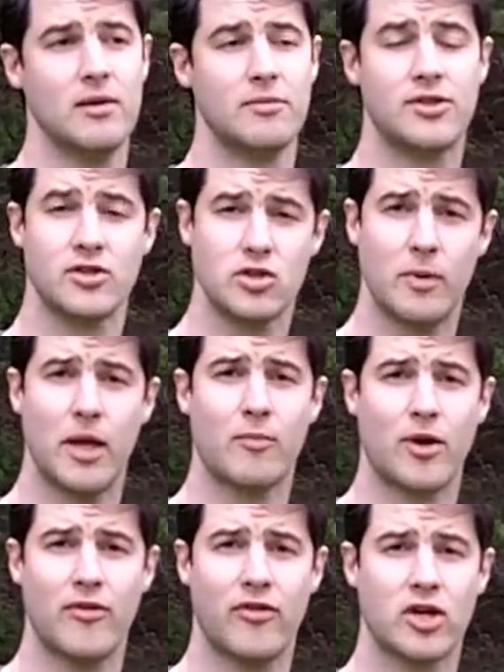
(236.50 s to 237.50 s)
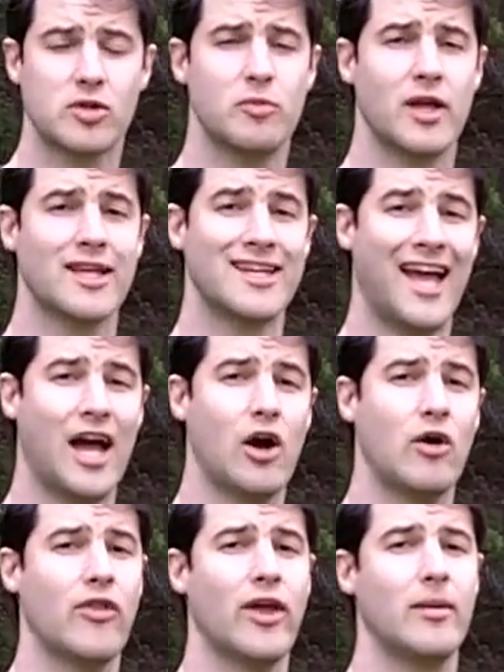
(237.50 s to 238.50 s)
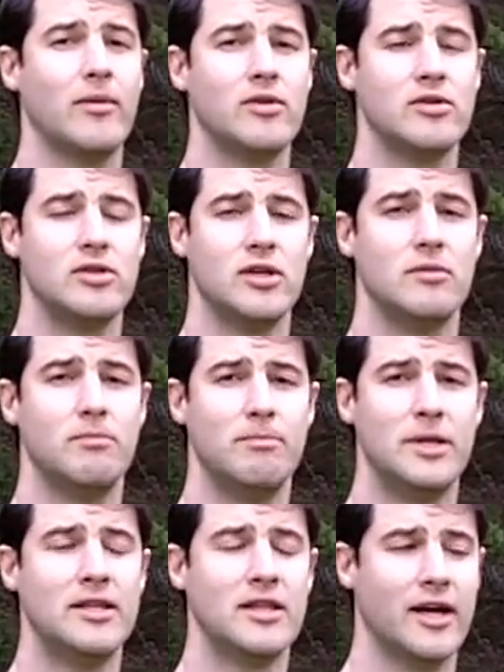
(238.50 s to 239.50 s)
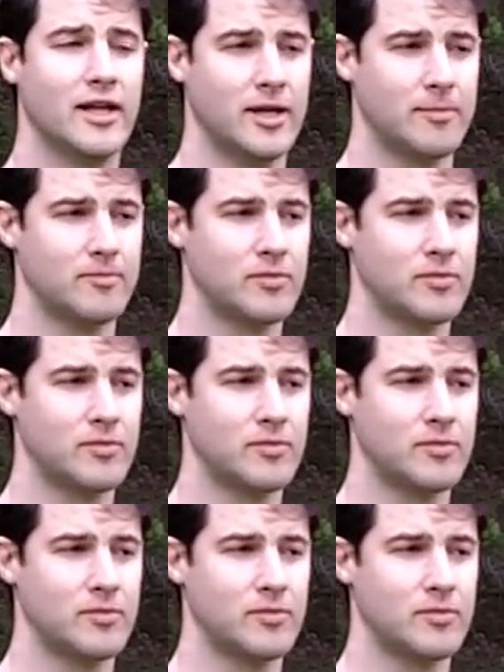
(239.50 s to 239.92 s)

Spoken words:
But there's a paper out there explained how they did bee lining.